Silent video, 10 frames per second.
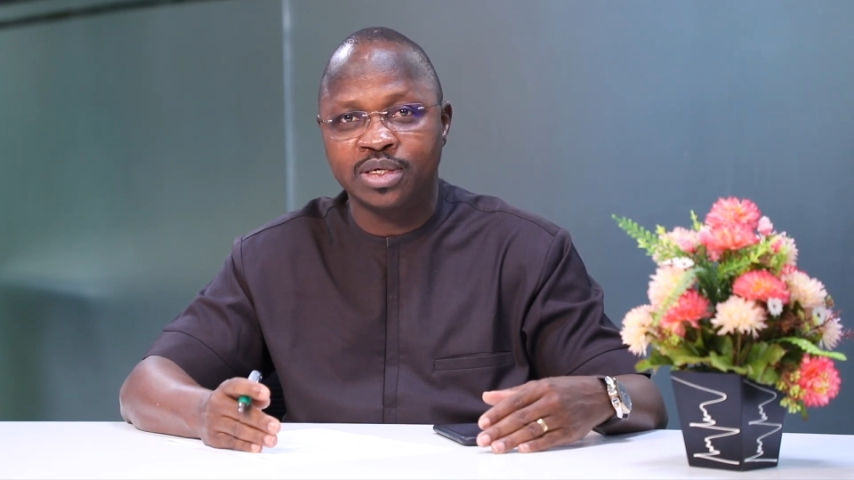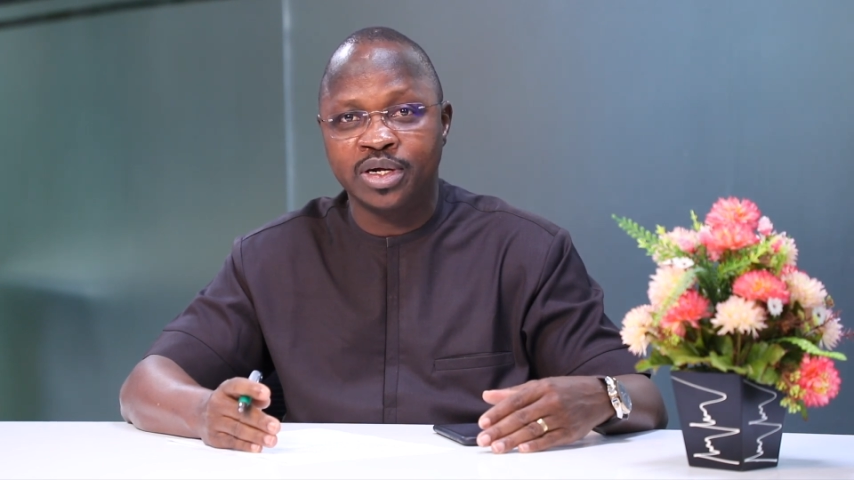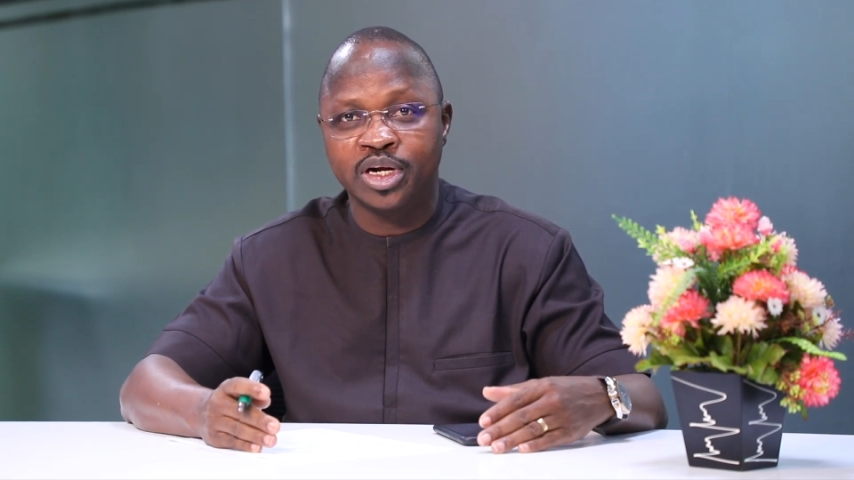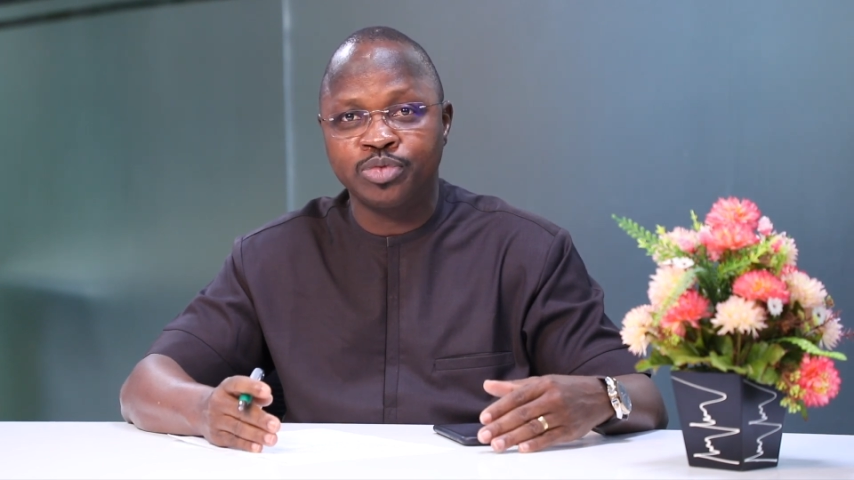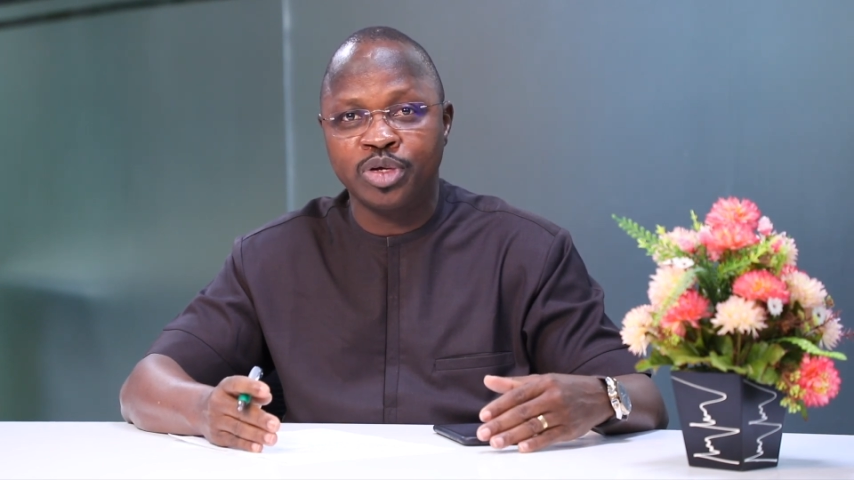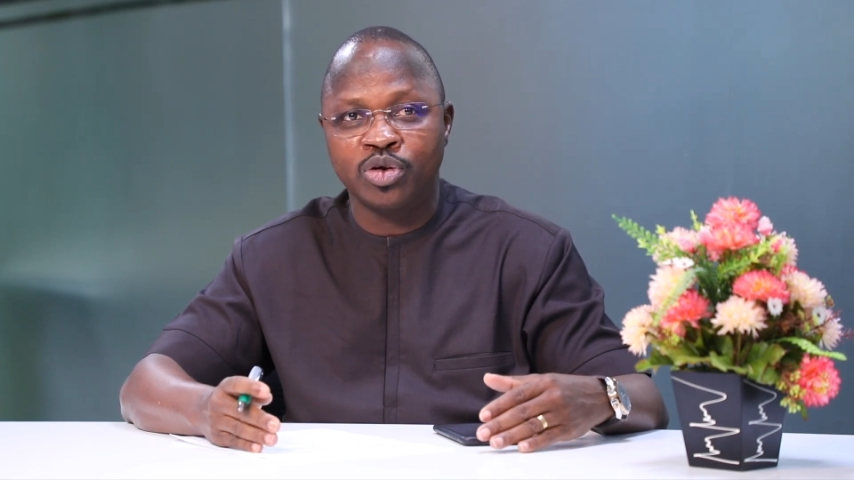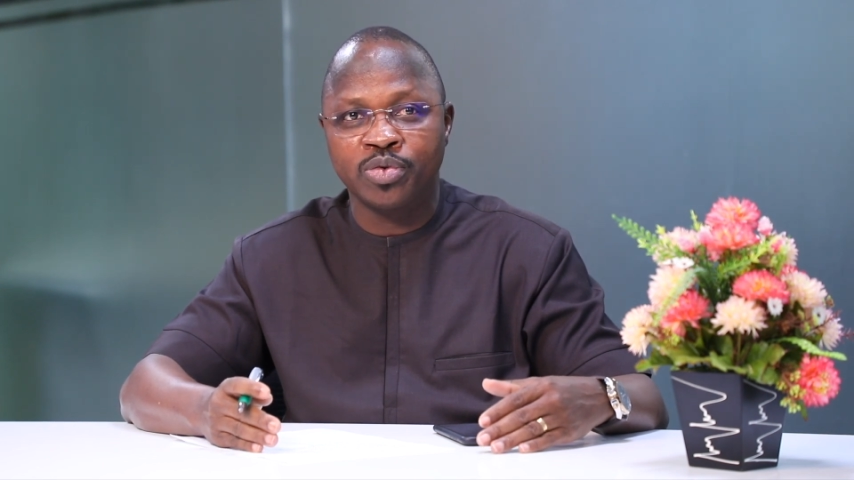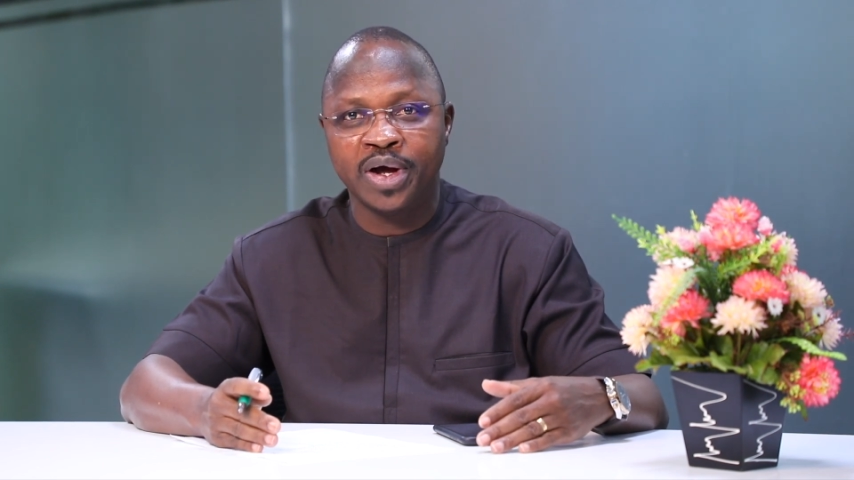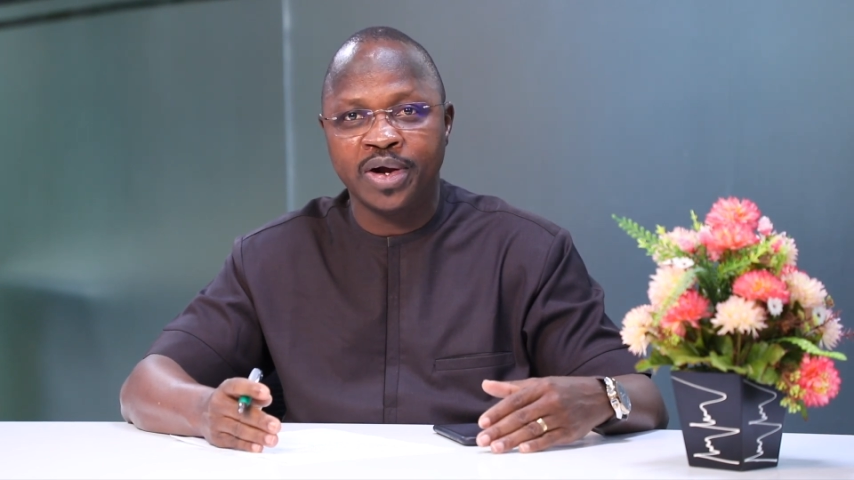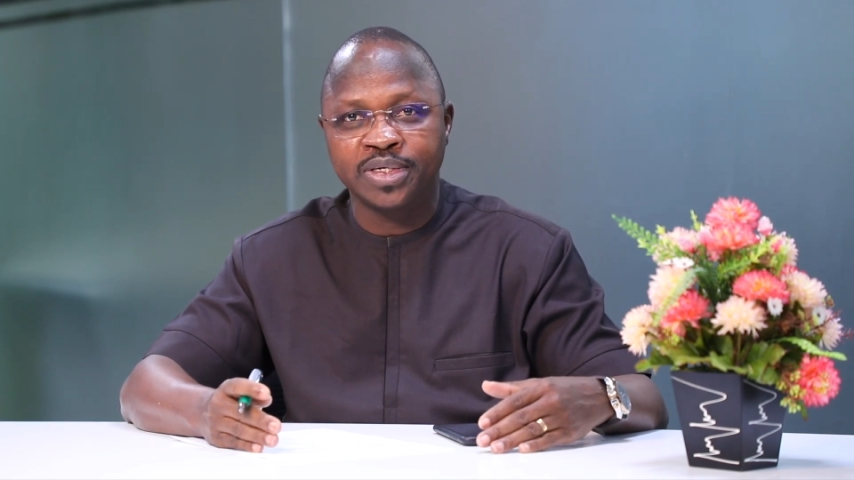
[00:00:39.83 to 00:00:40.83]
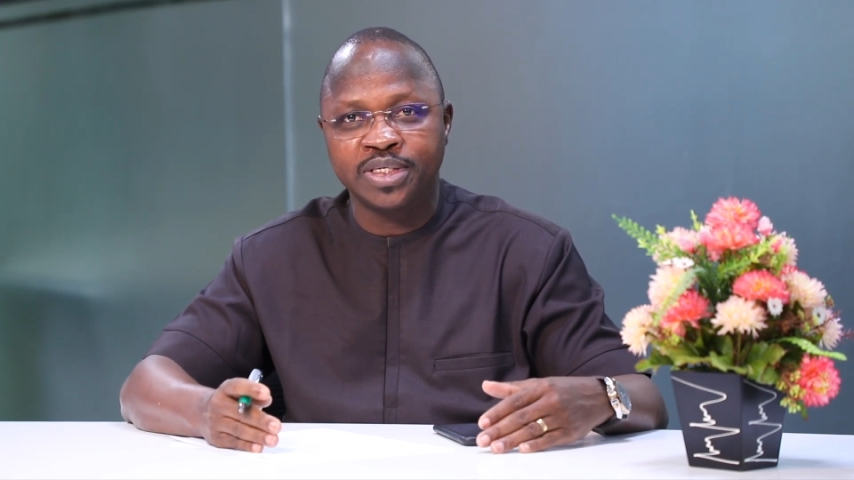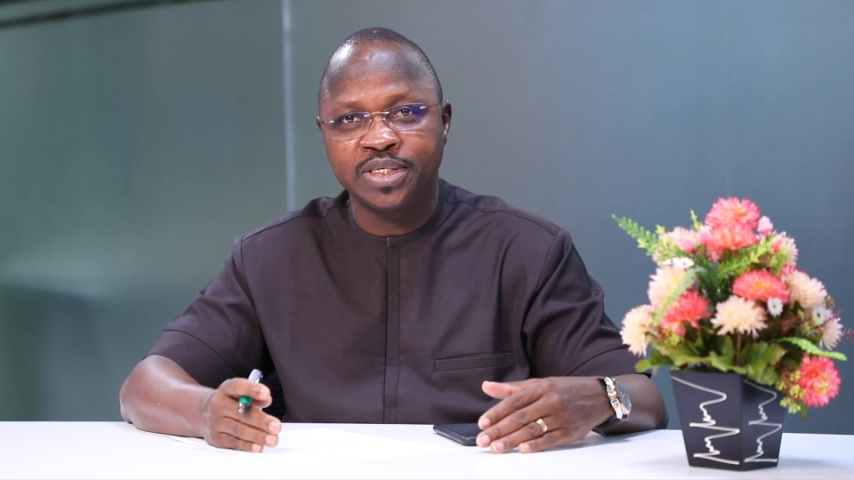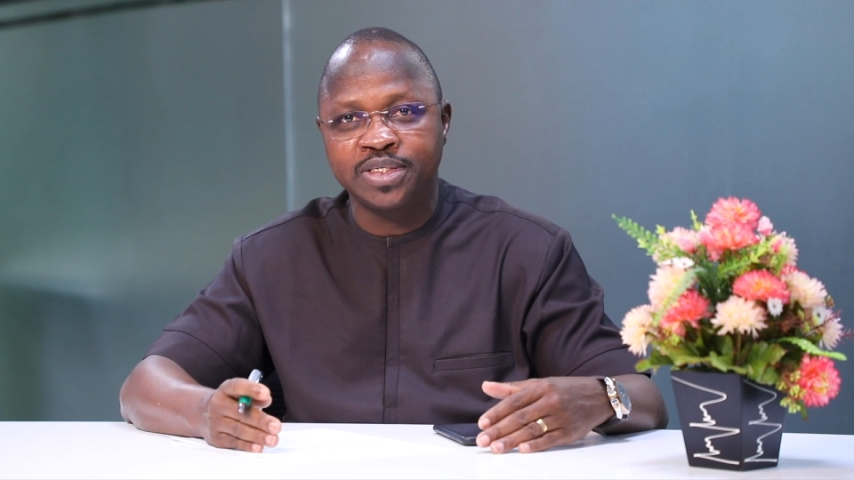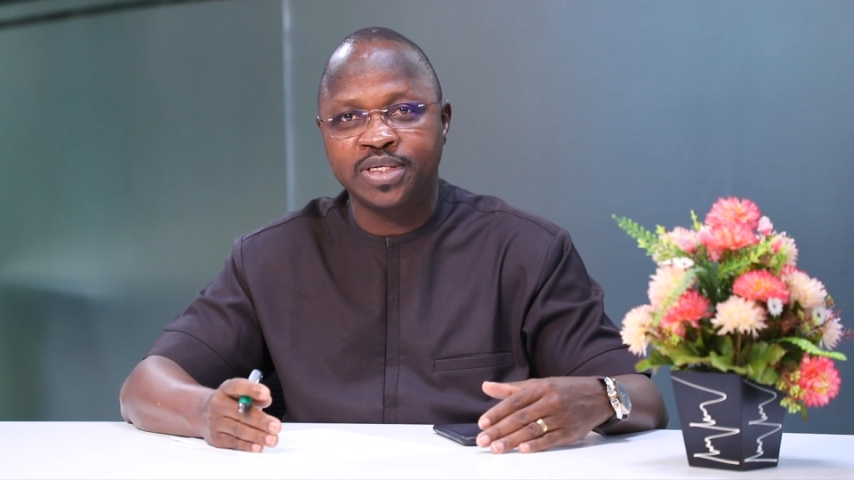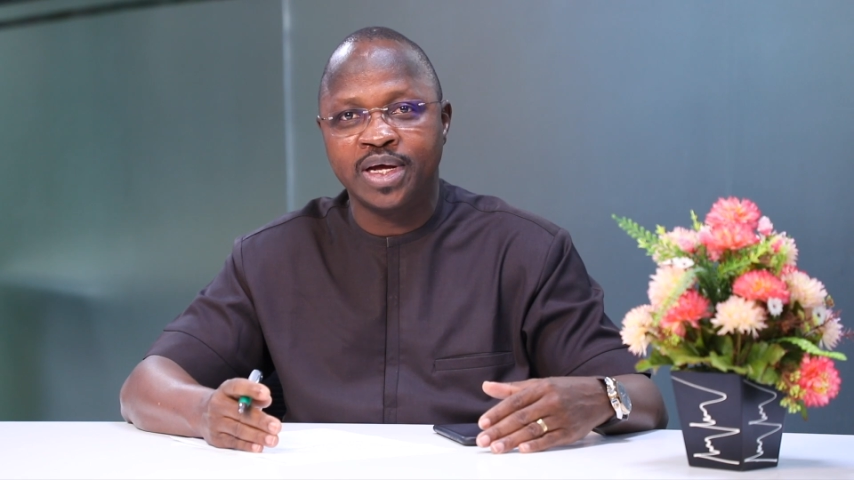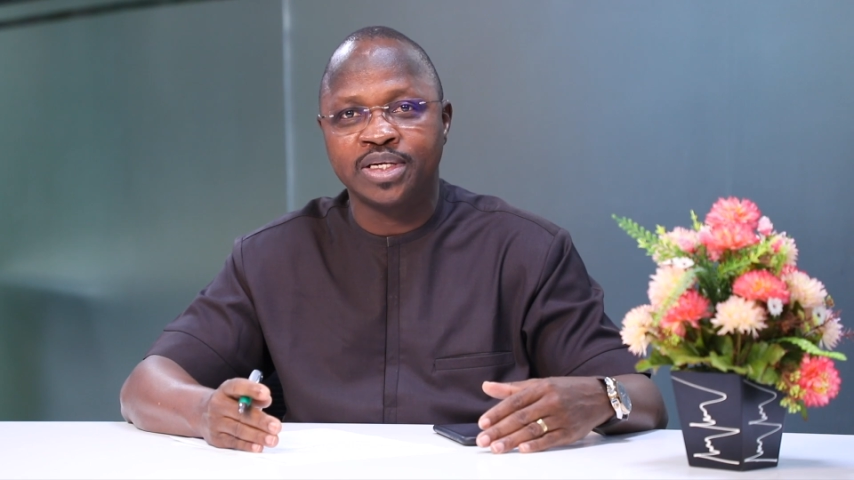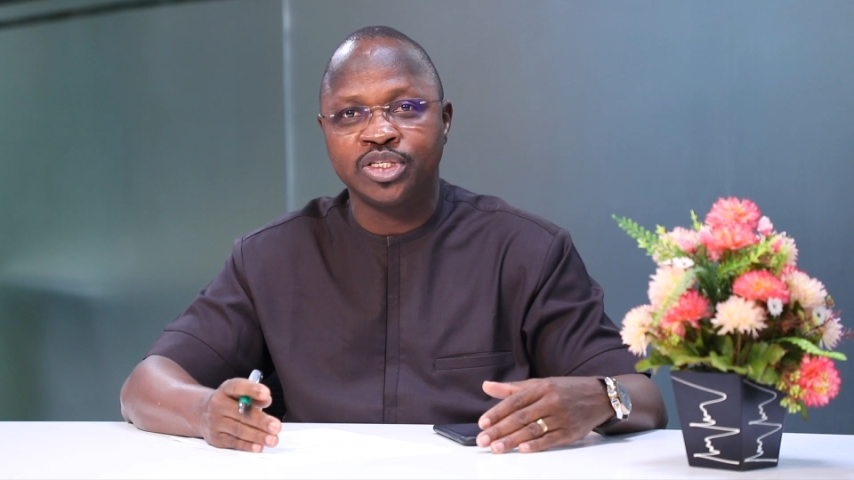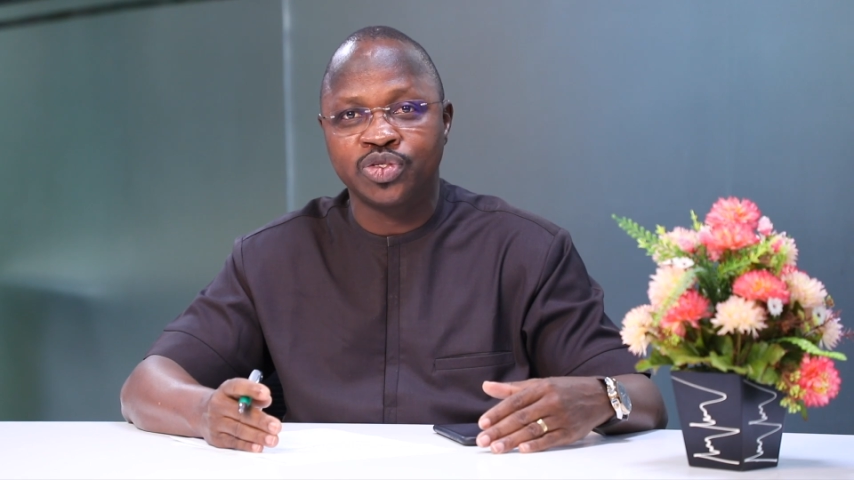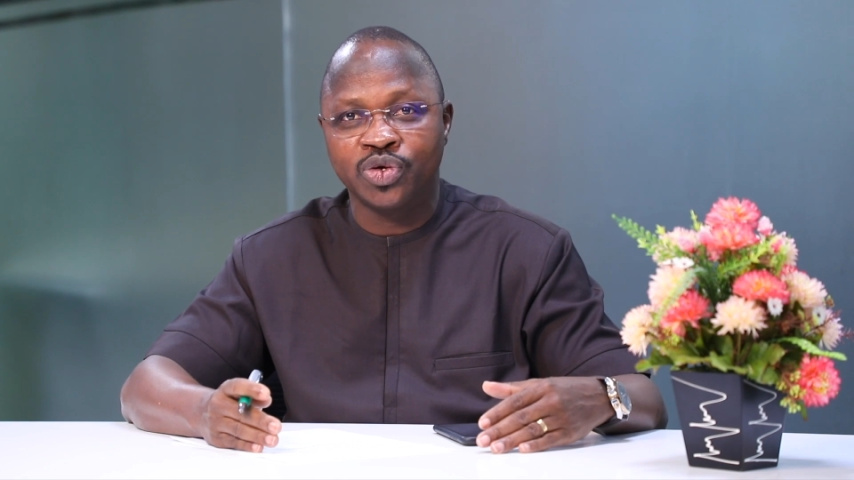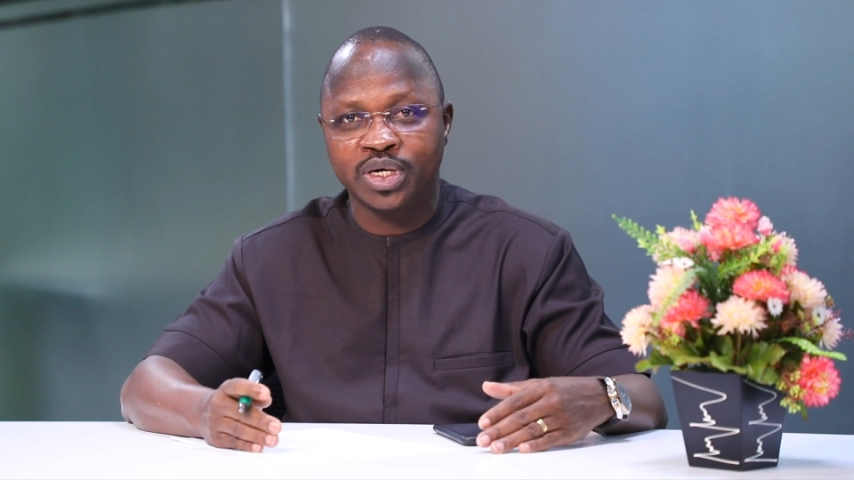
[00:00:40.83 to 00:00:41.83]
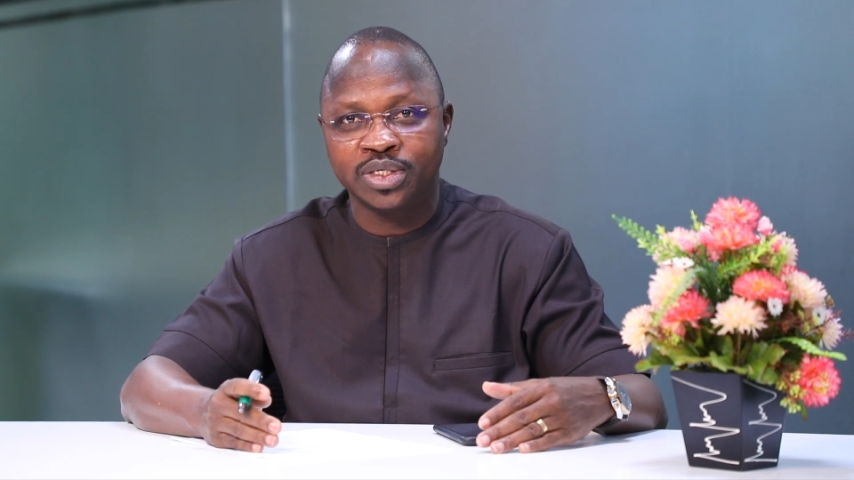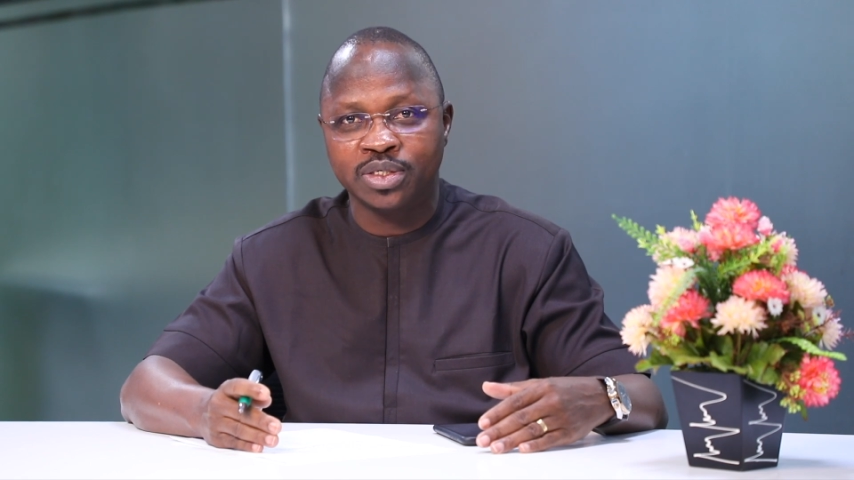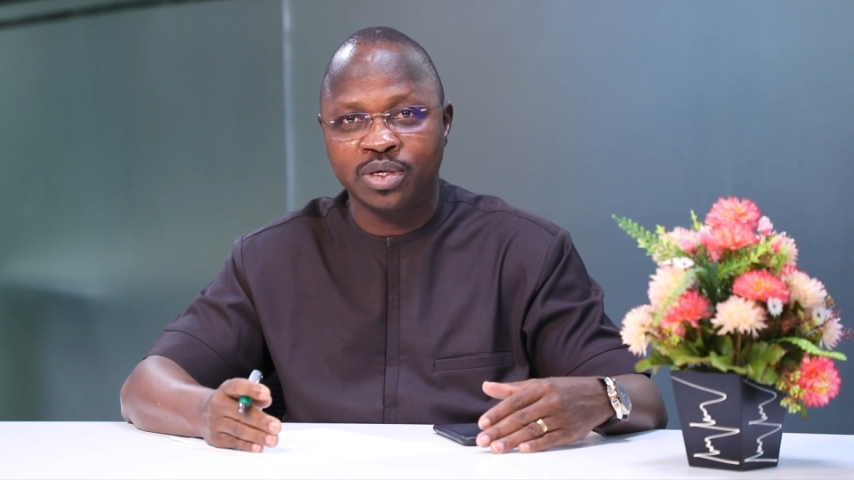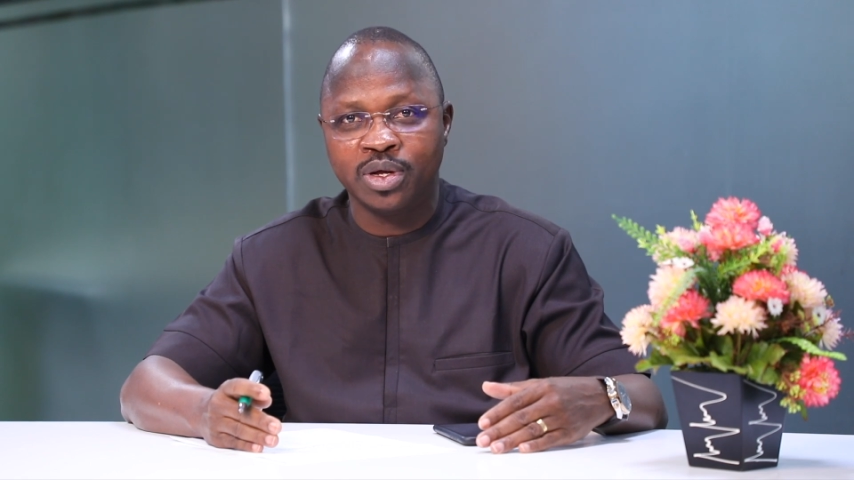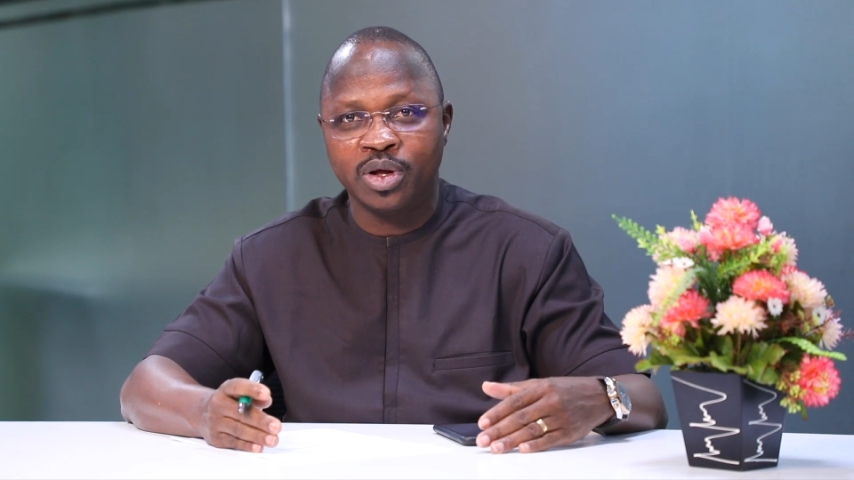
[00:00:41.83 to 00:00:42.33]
in respect of guarantees and insurance,